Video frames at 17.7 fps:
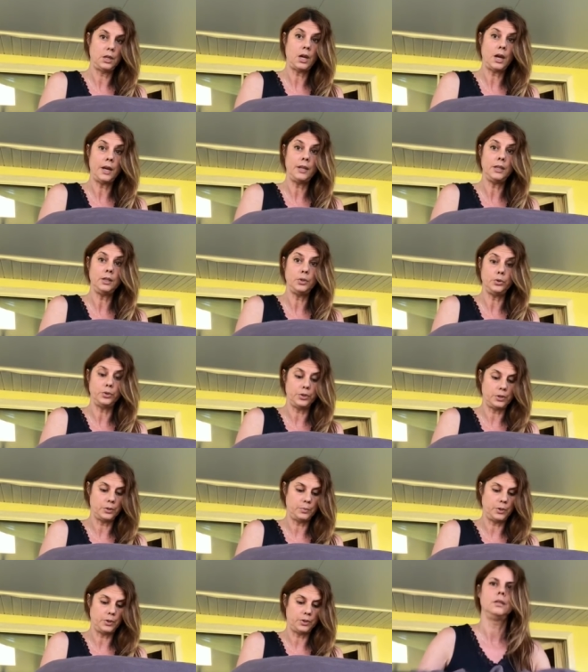kind of
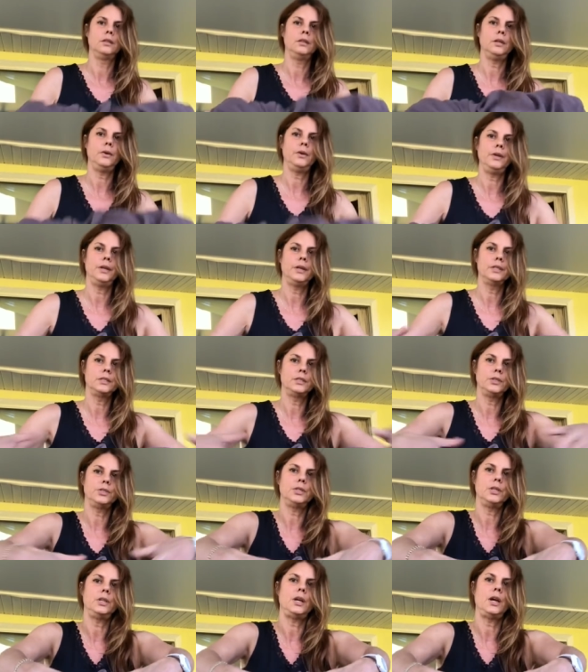loose because there it is
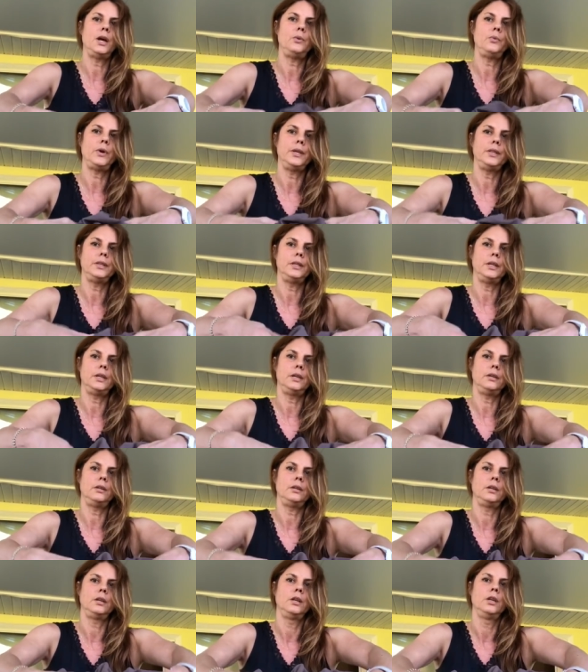there's a knot right
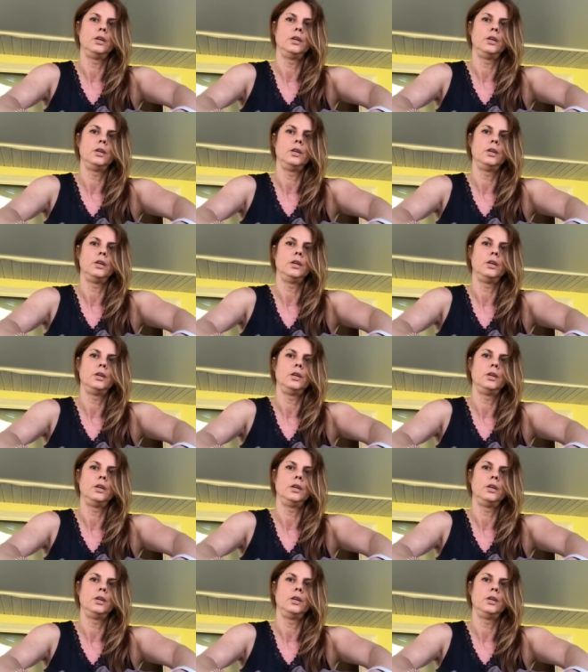there